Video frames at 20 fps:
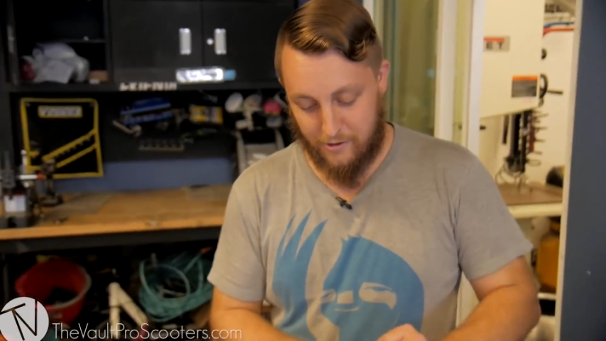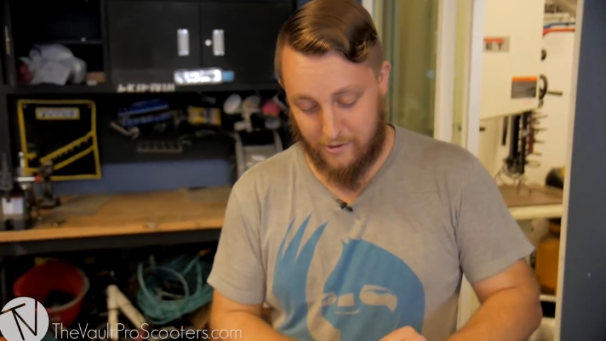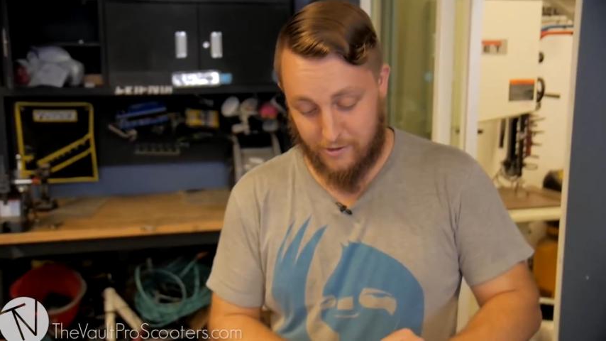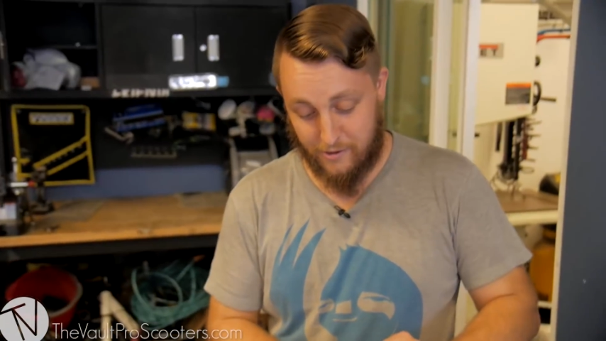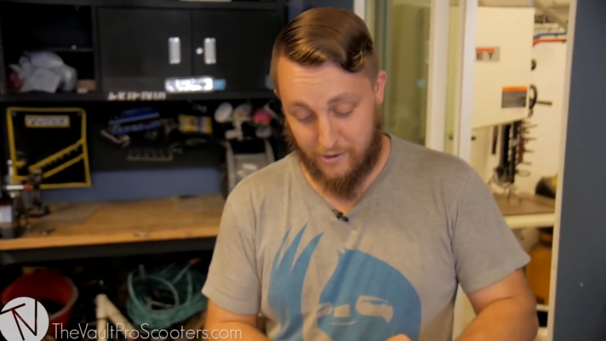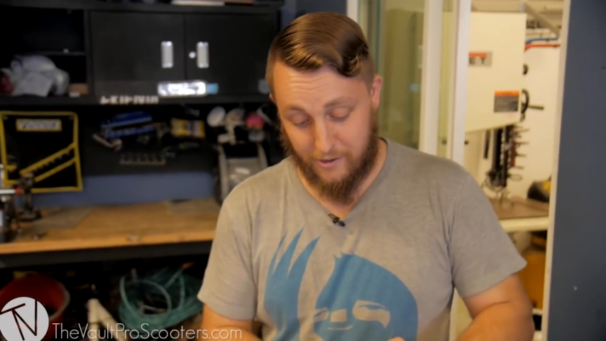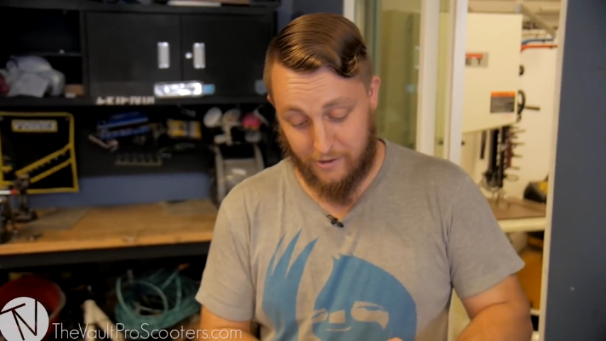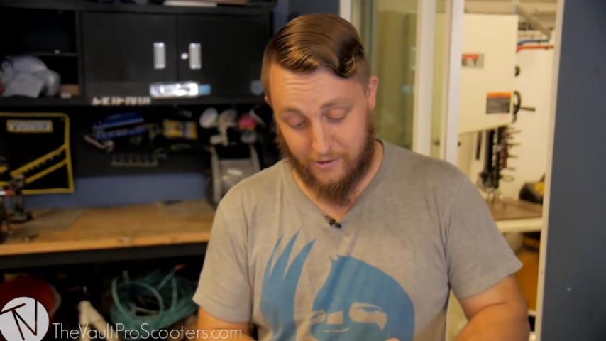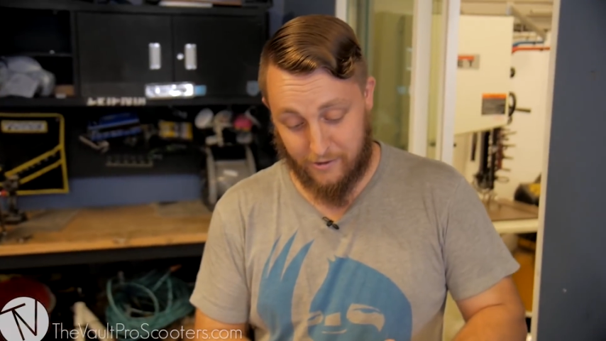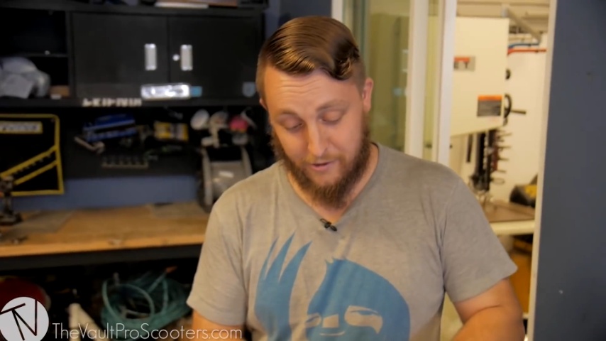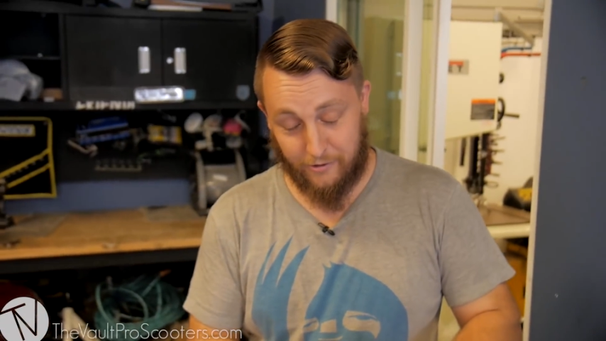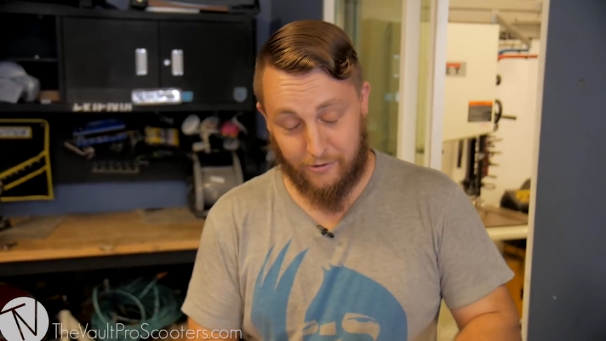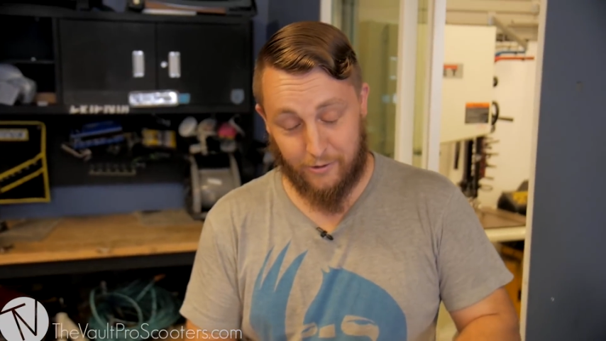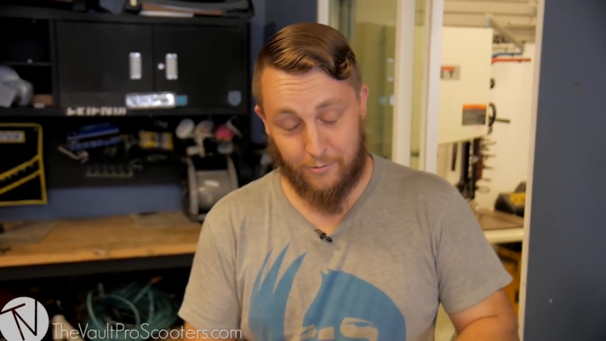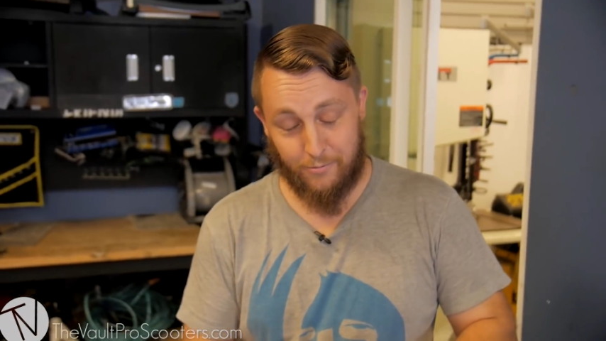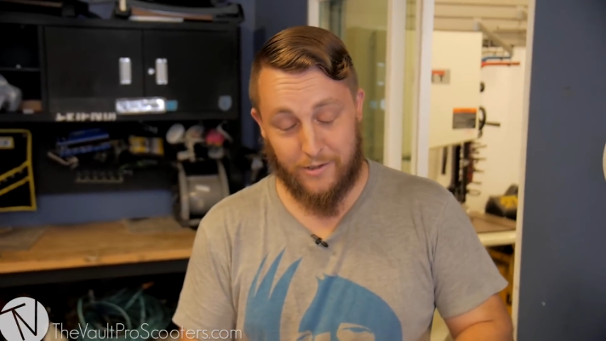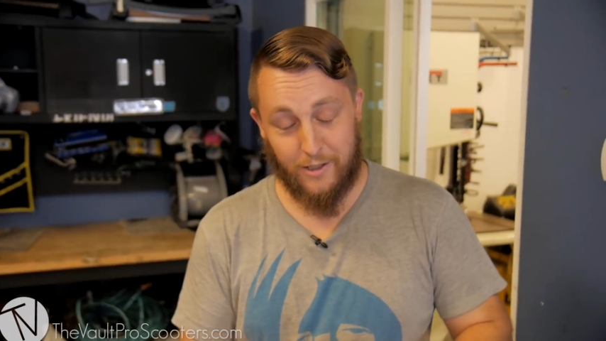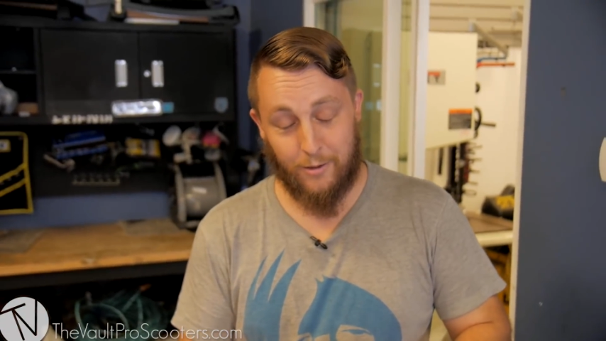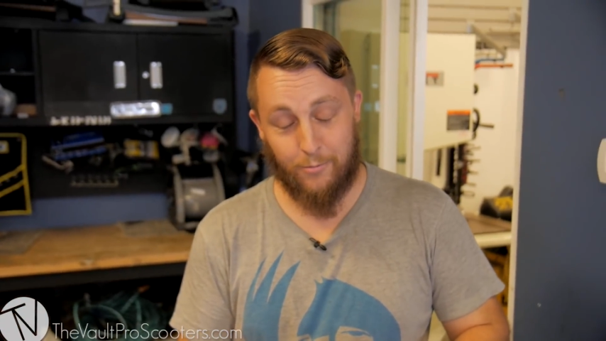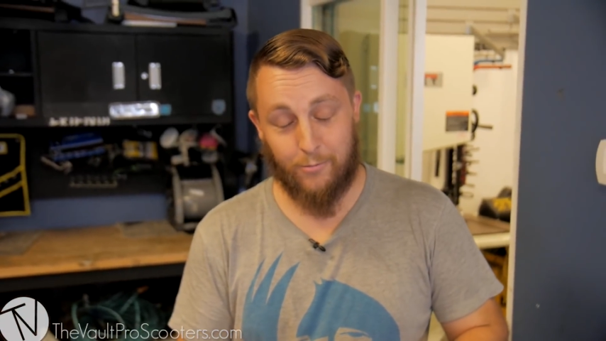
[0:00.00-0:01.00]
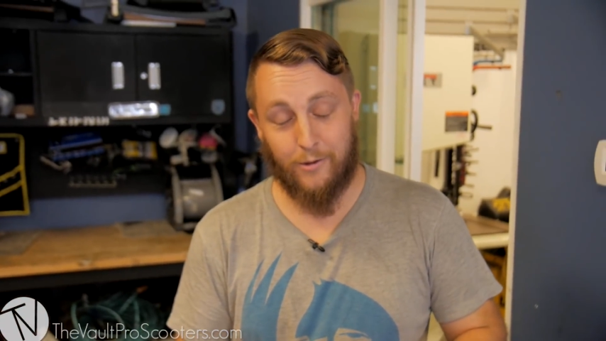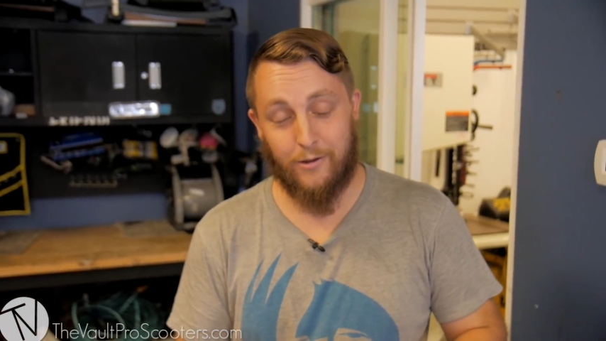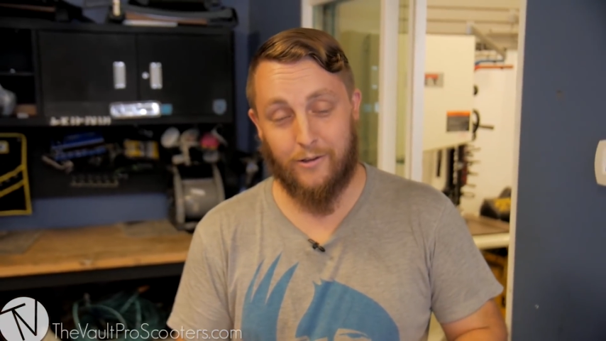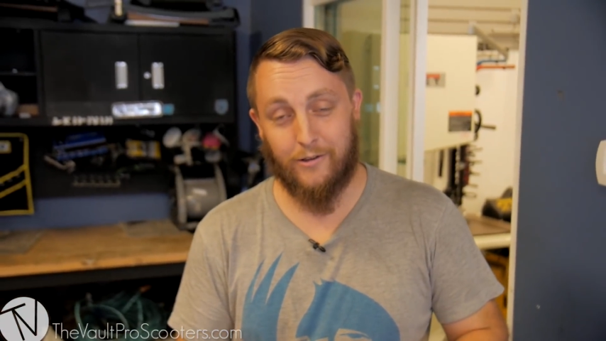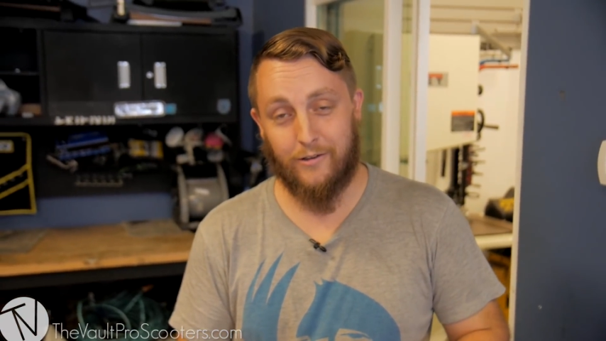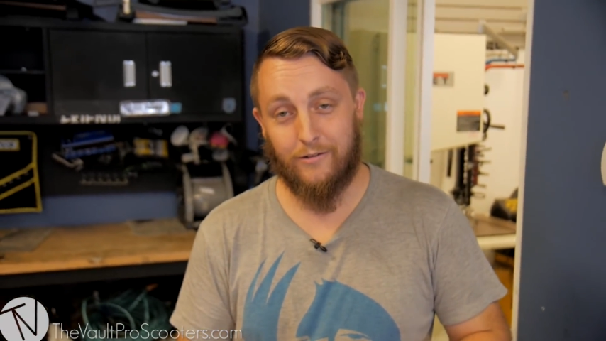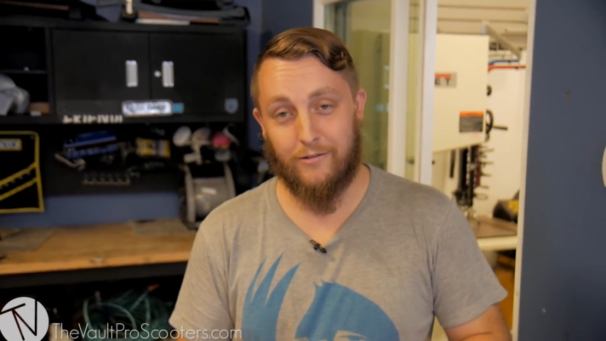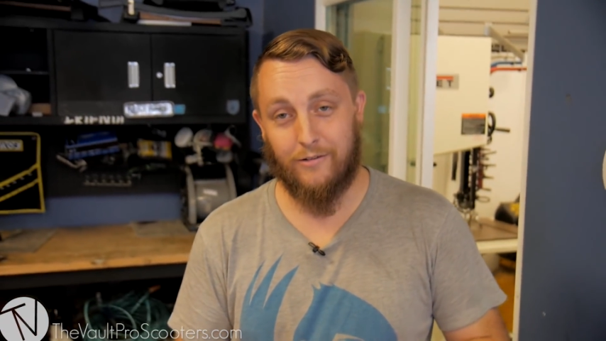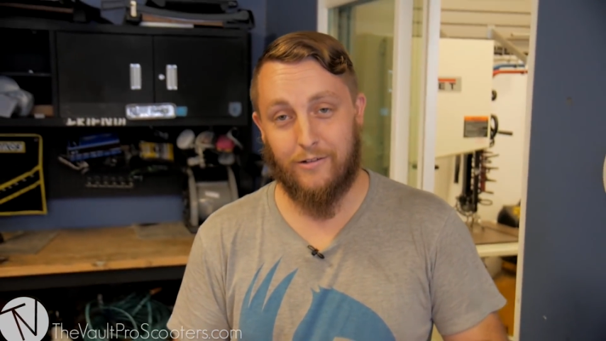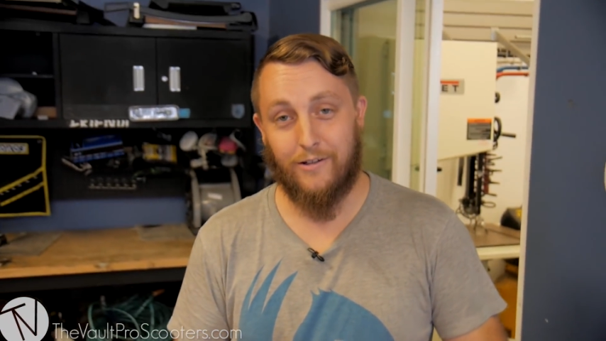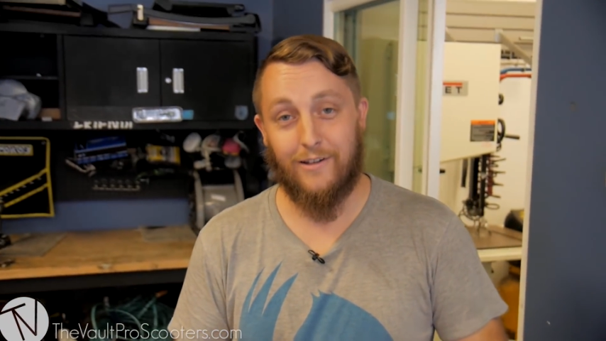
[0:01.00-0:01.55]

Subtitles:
It's getting the grip tape on